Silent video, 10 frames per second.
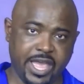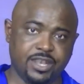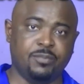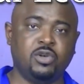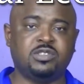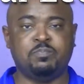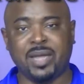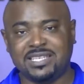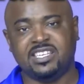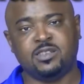And the most
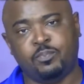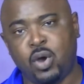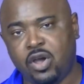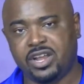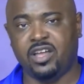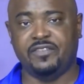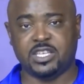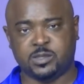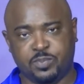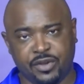basic part of
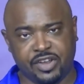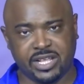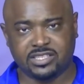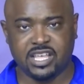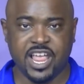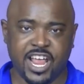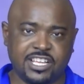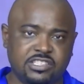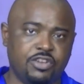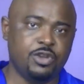experience
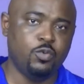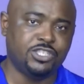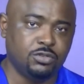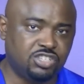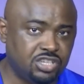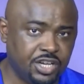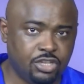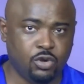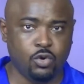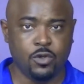is learning what you should
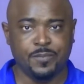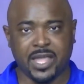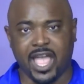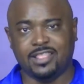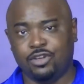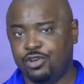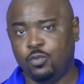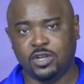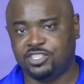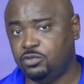do and learning
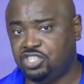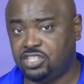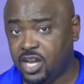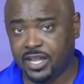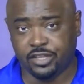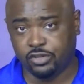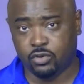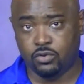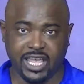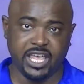what you shouldn't
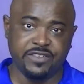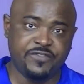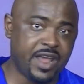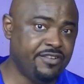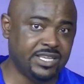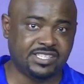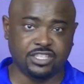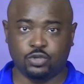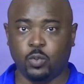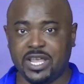do in various
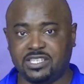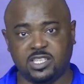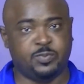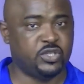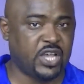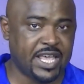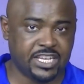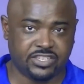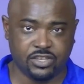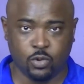situations
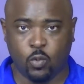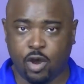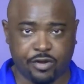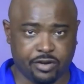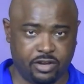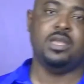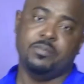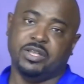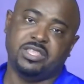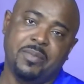pertaining to your work.
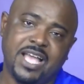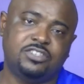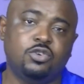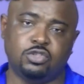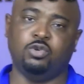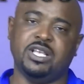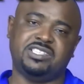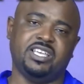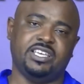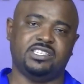But the magical
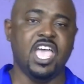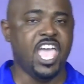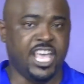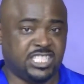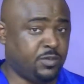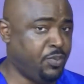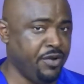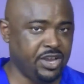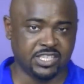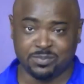twist is
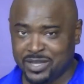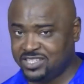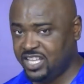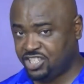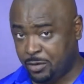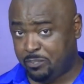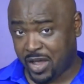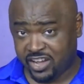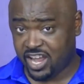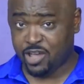experience means that you're
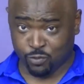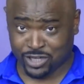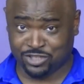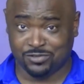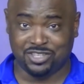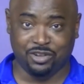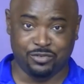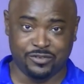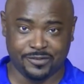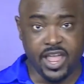better at what you do.
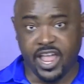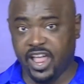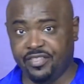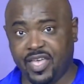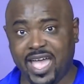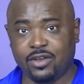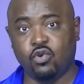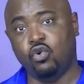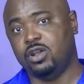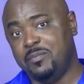And that
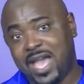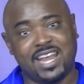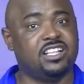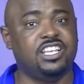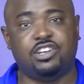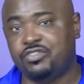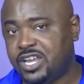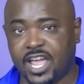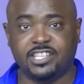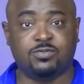automatically
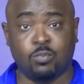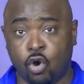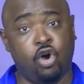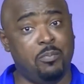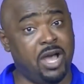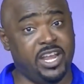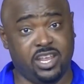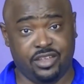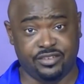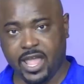creates more money.
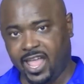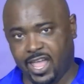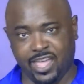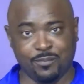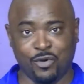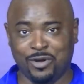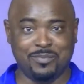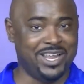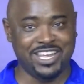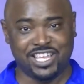And more
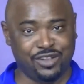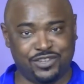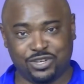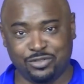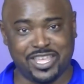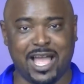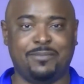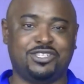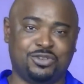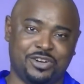money gives you the
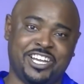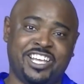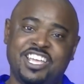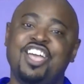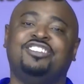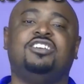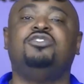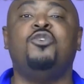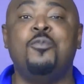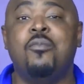opportunity to
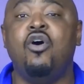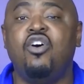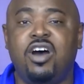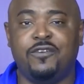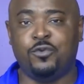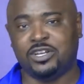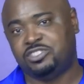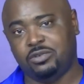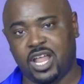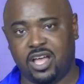do more of what
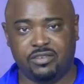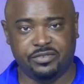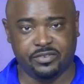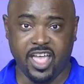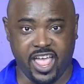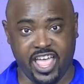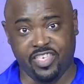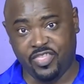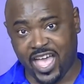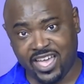you love.
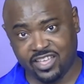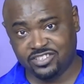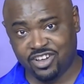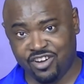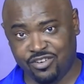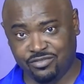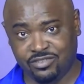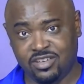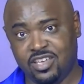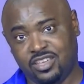And that in turn
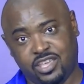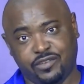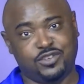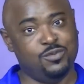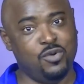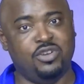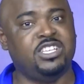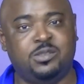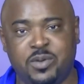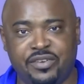gives you more
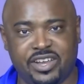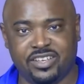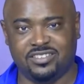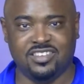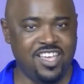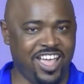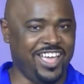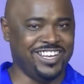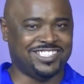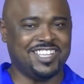experience.
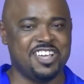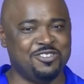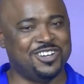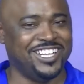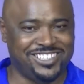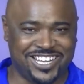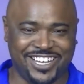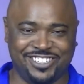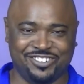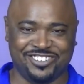And the cycle
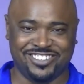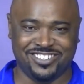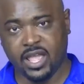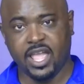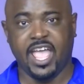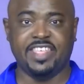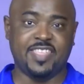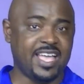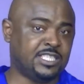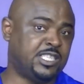continues. And
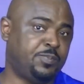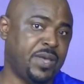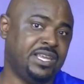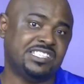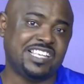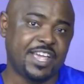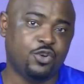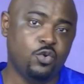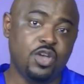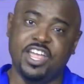that spinning
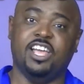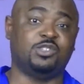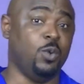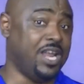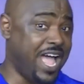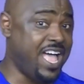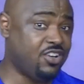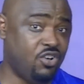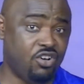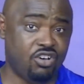cycle is what I
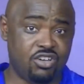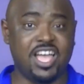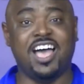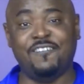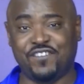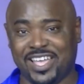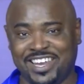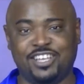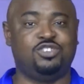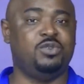call a
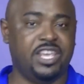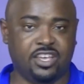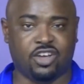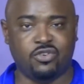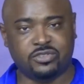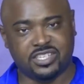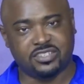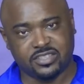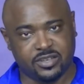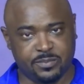financial
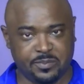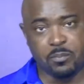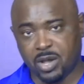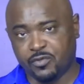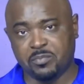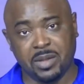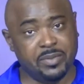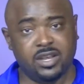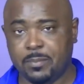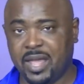ecosystem. But
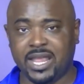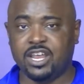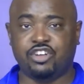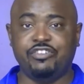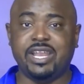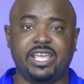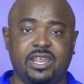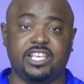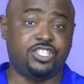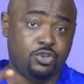remember, the main ingredient
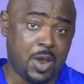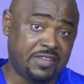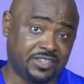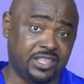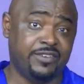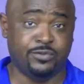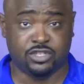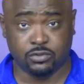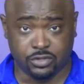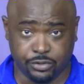is you have to love
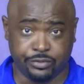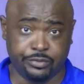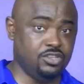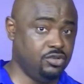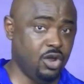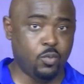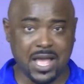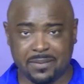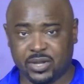what you do. You know why?